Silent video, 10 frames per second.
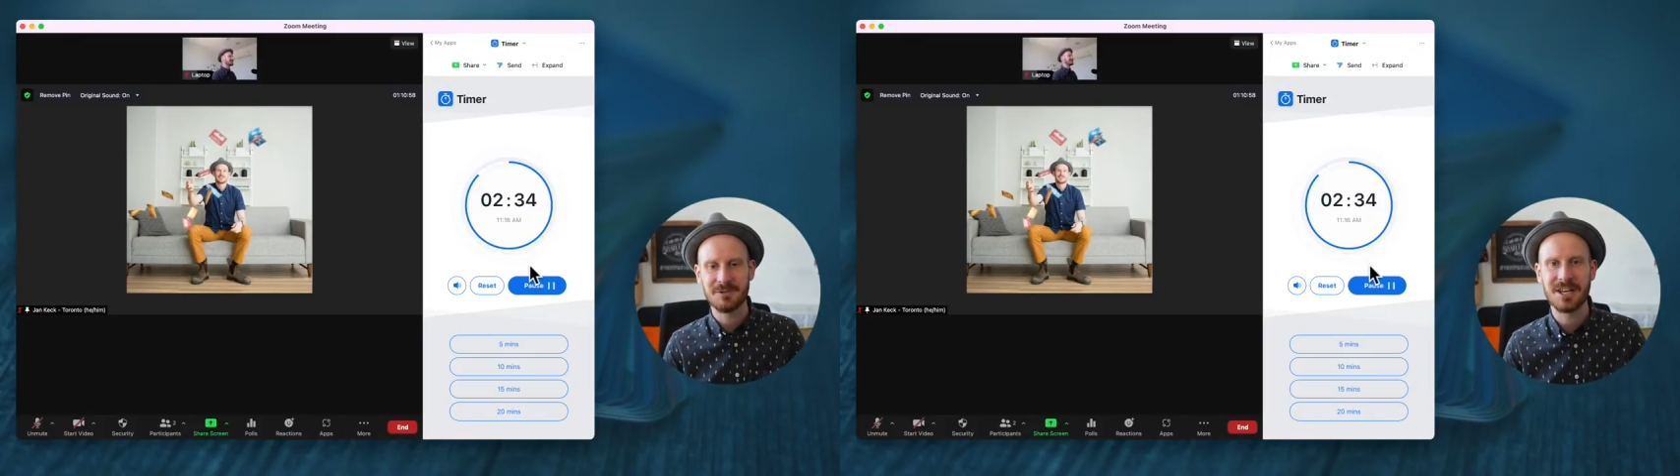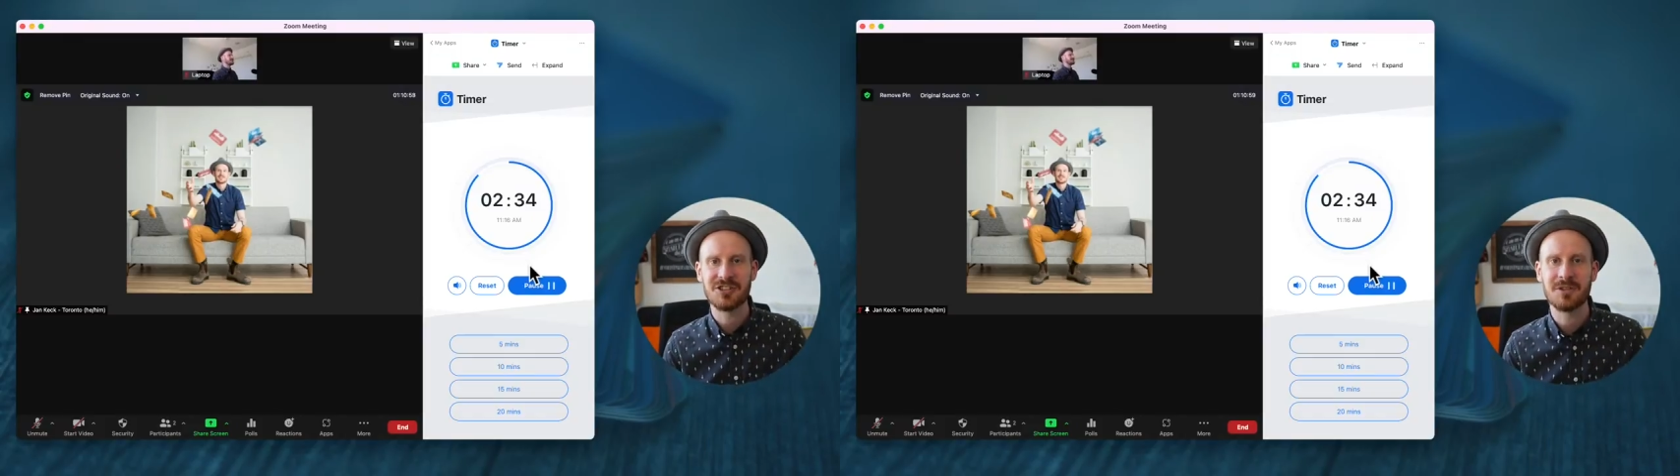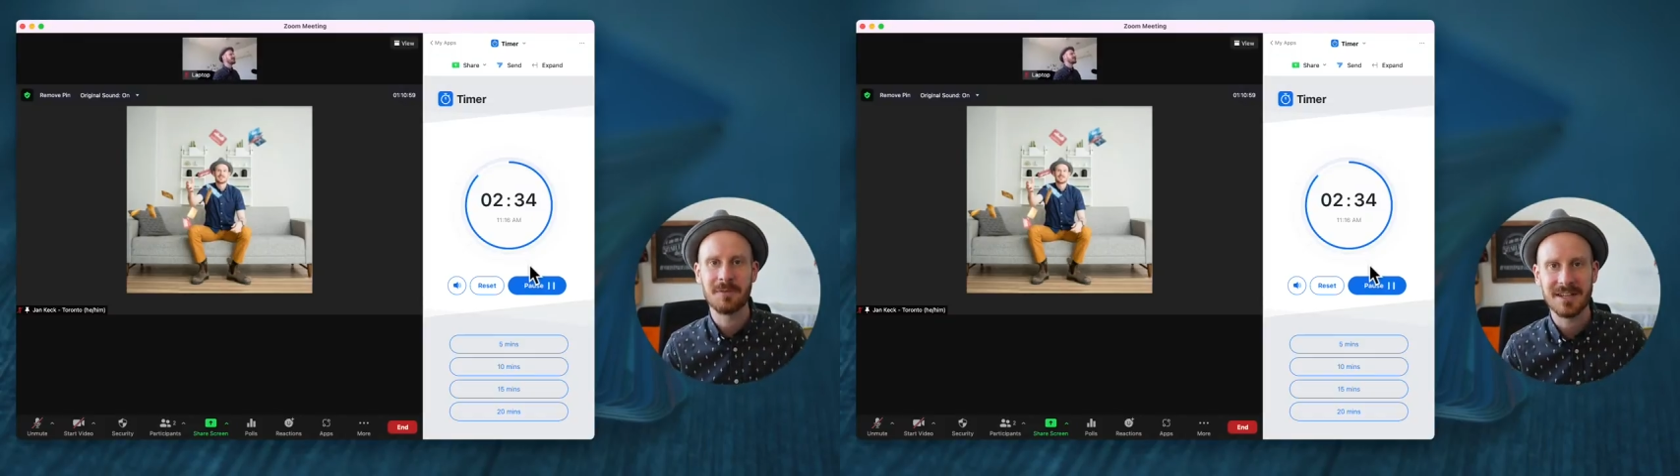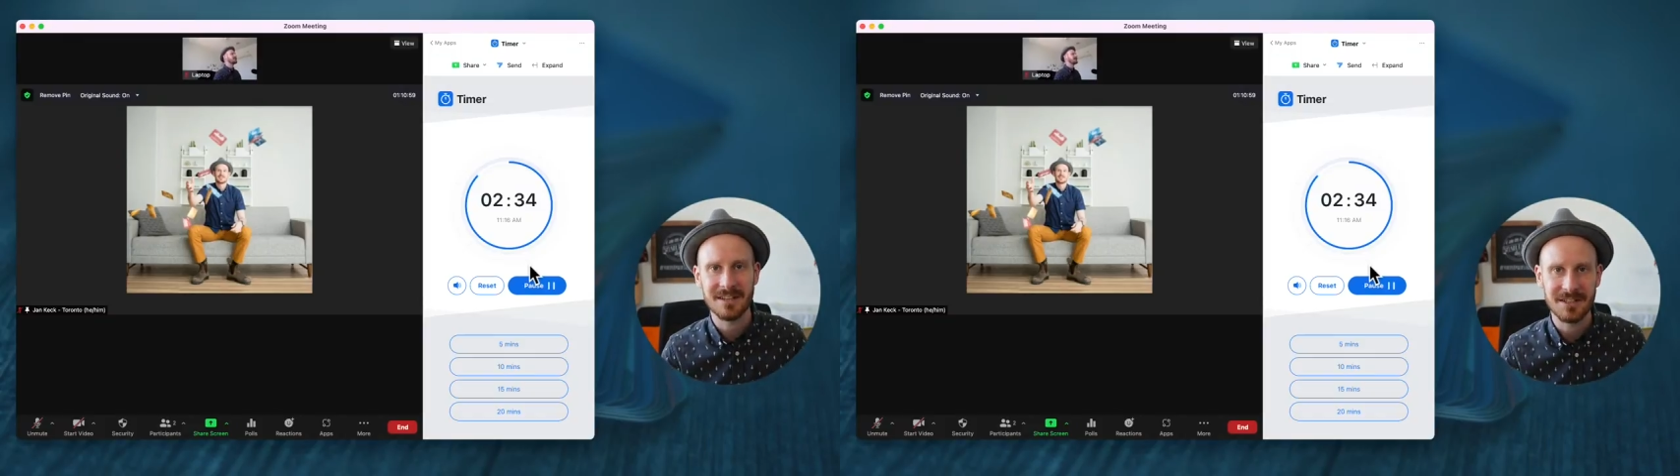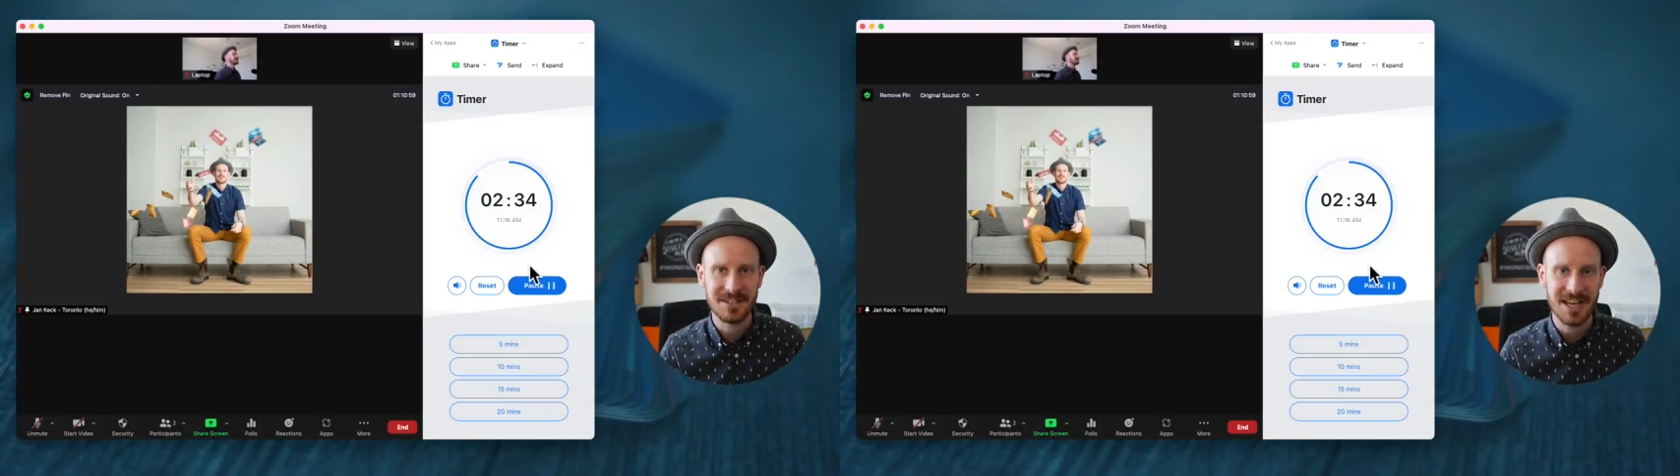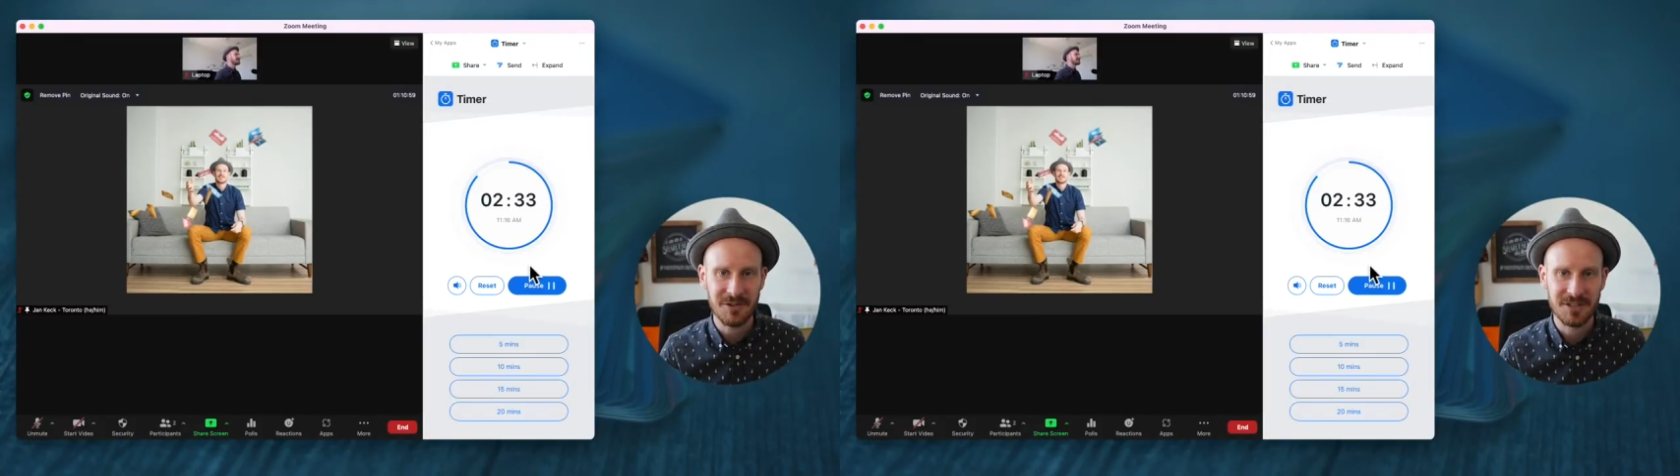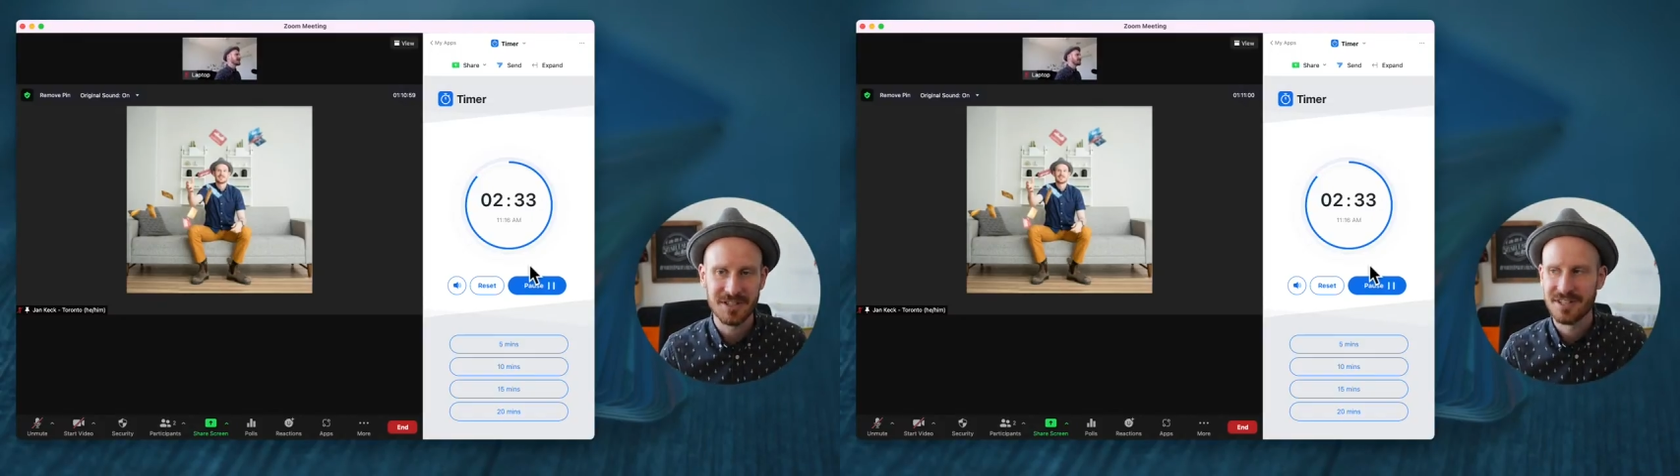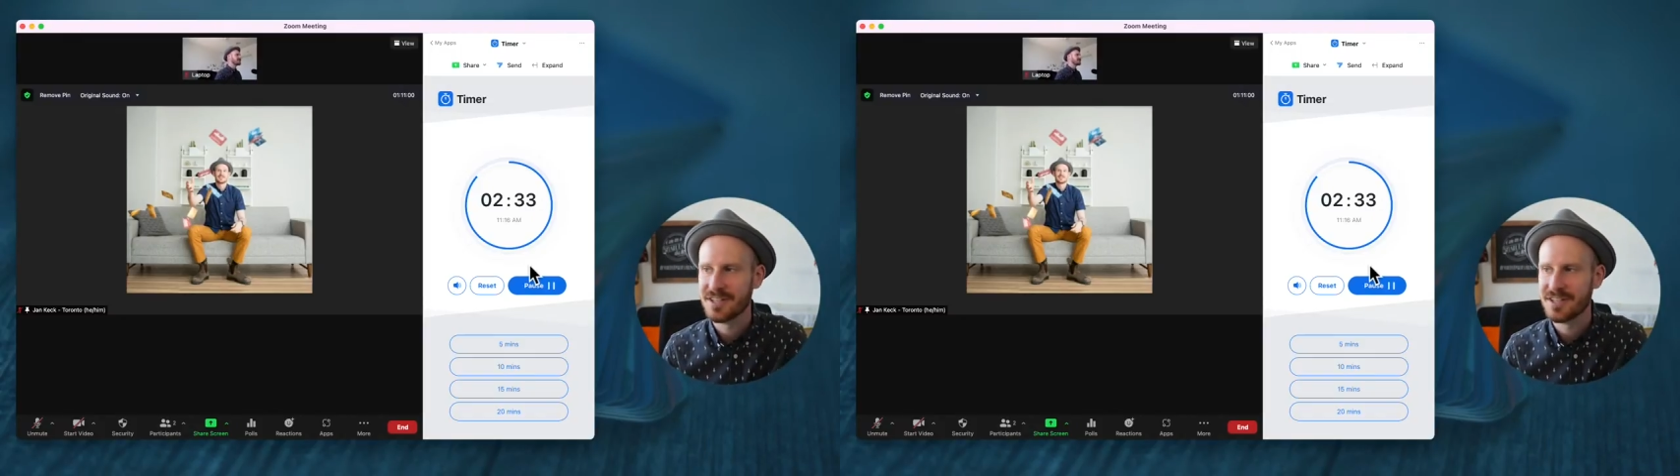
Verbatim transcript: it will actually play a little sound,